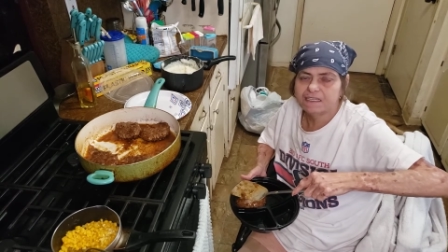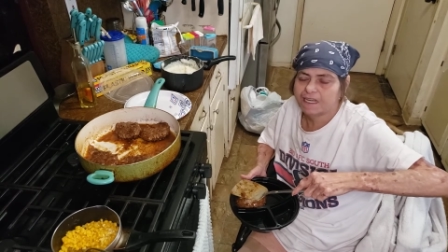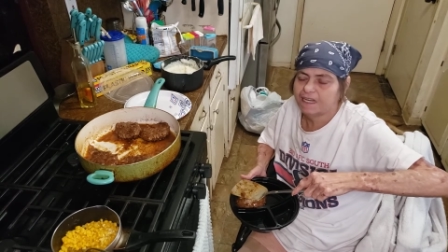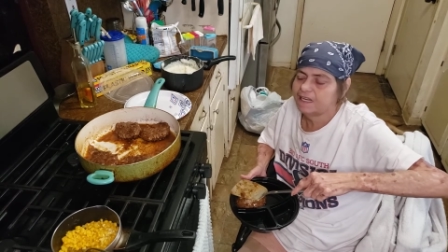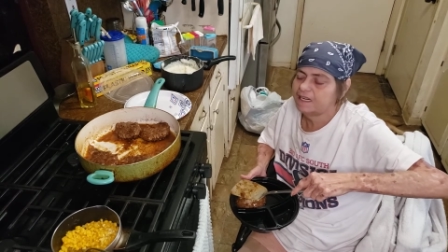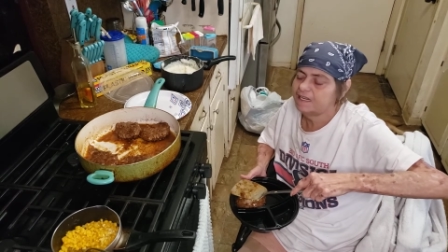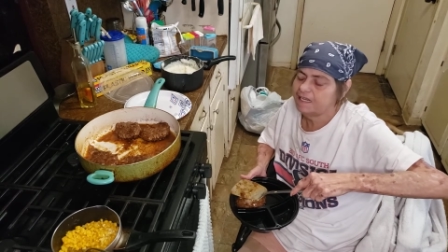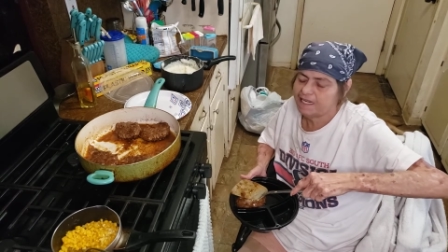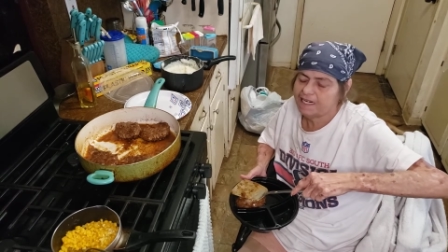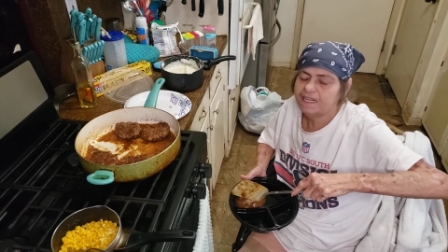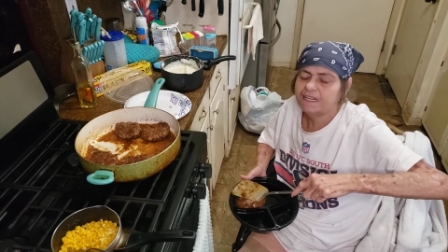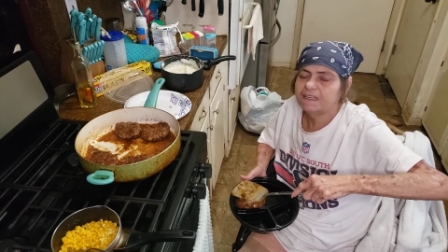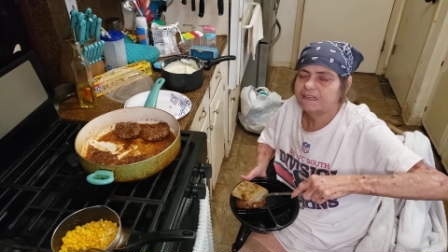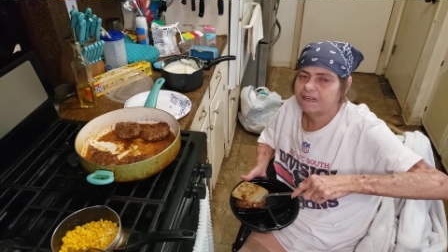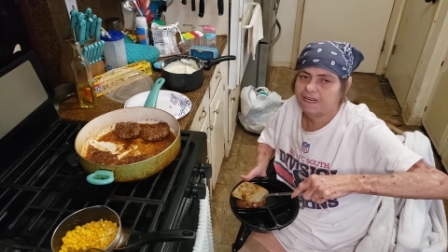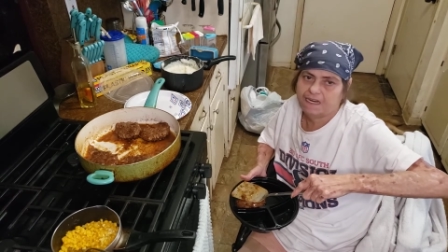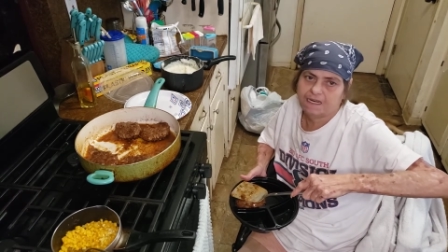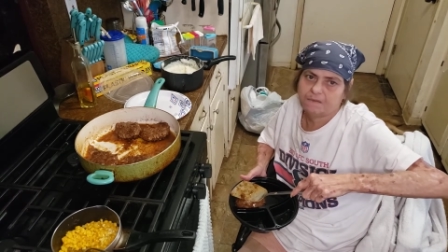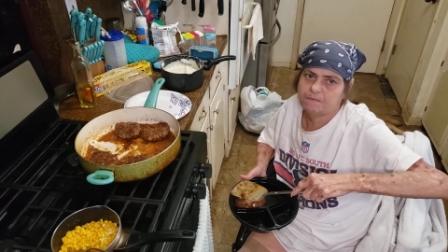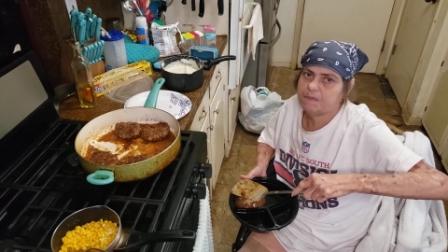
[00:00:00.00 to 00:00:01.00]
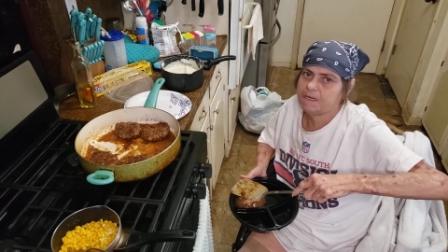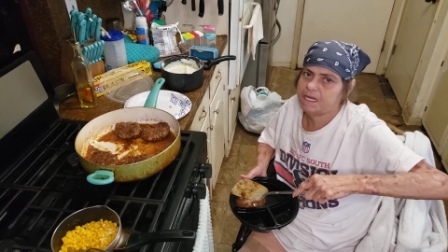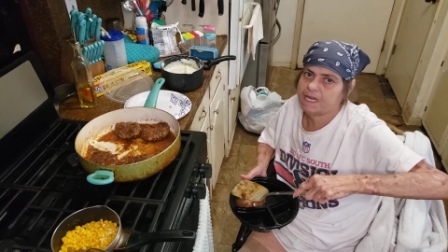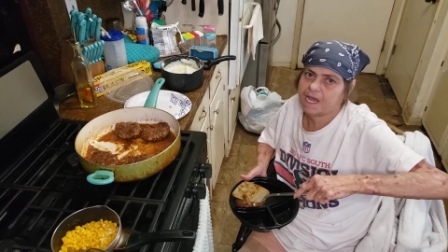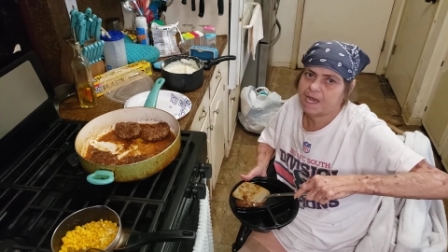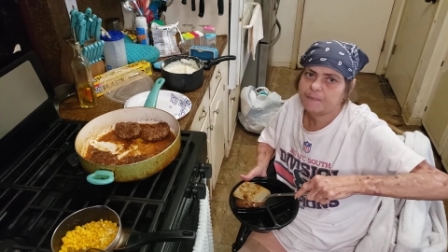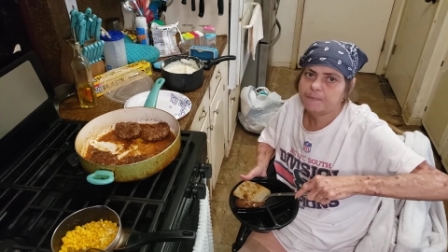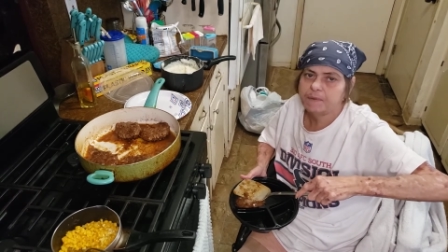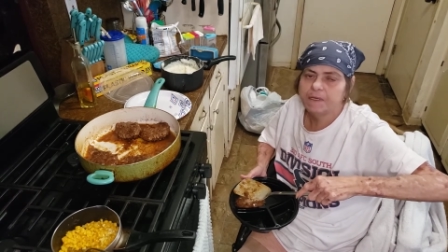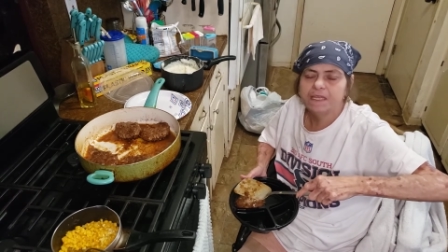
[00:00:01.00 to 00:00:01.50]
and eat it and be
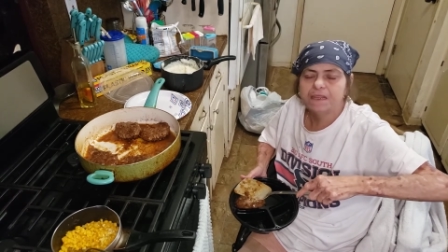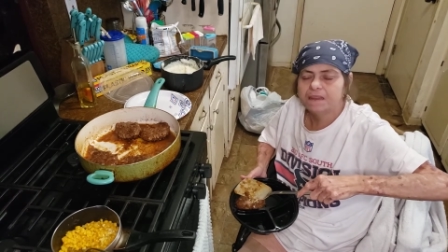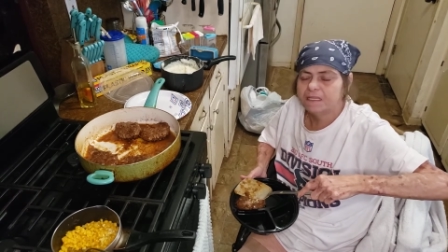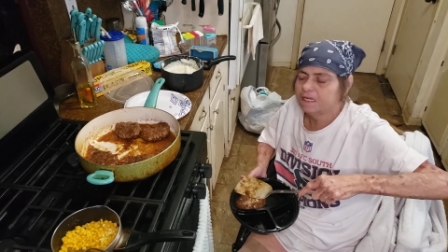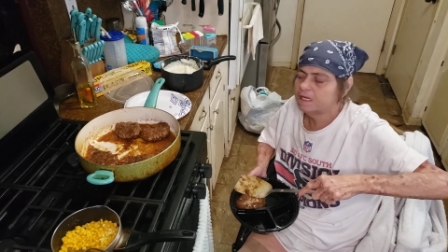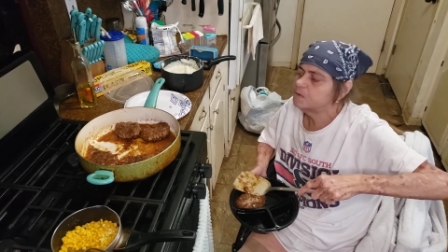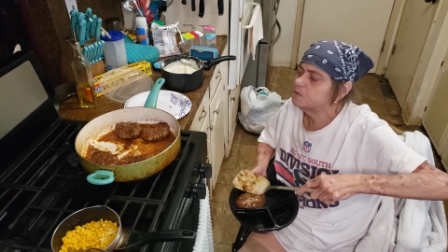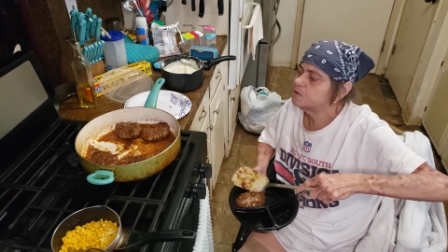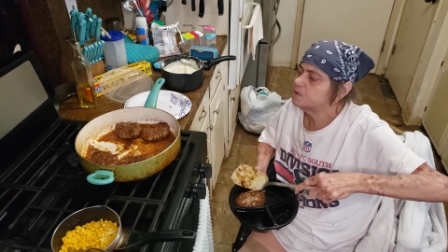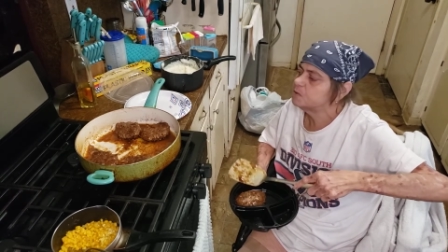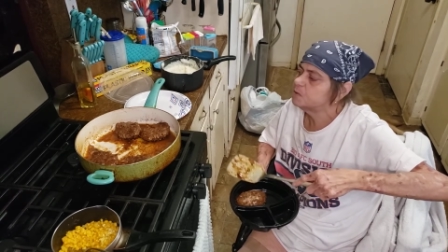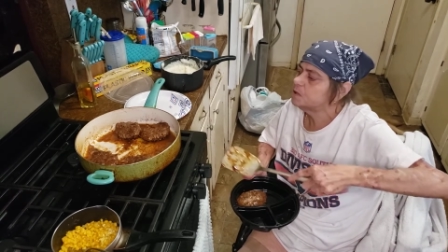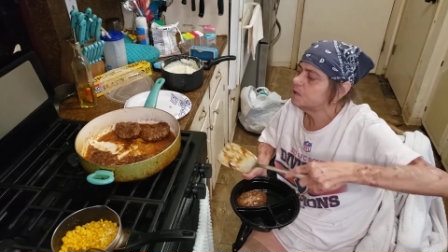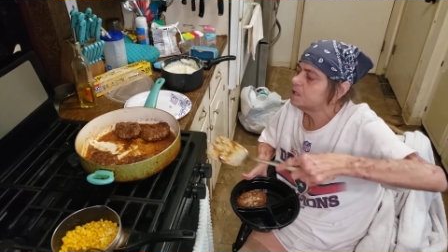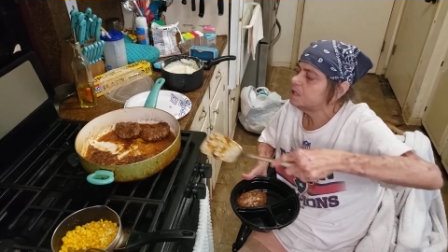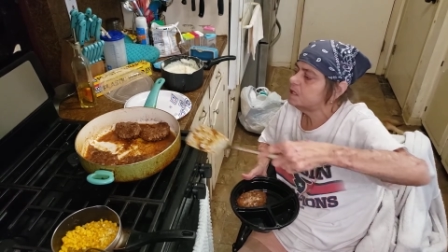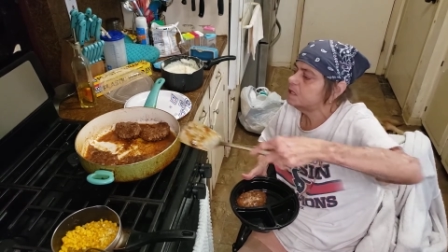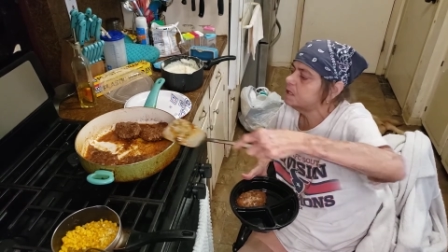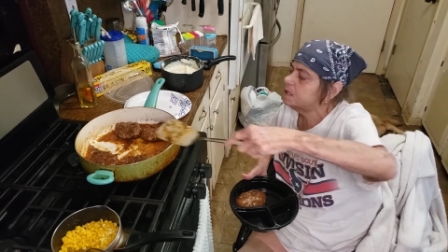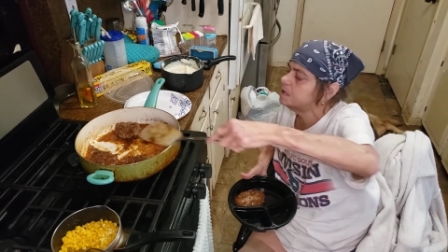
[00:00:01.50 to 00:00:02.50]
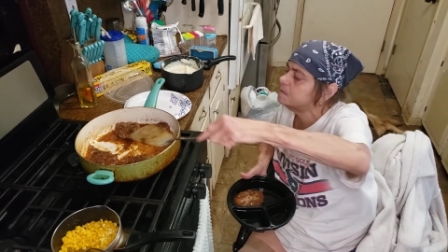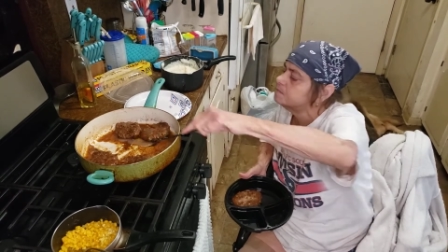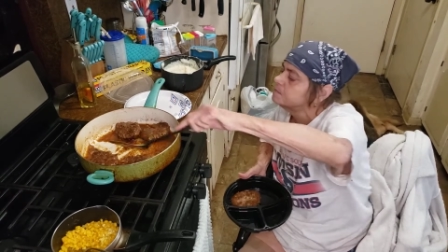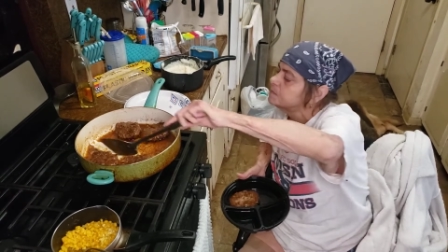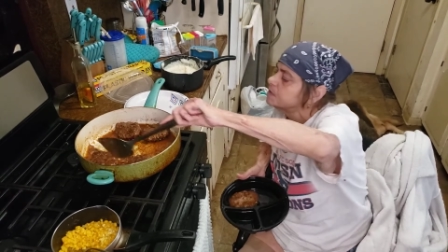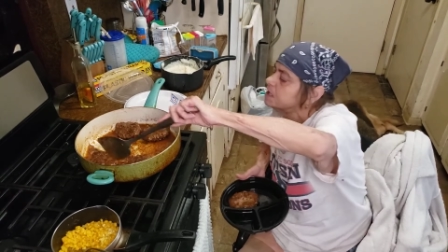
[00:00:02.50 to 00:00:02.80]
happy. Think it was really good.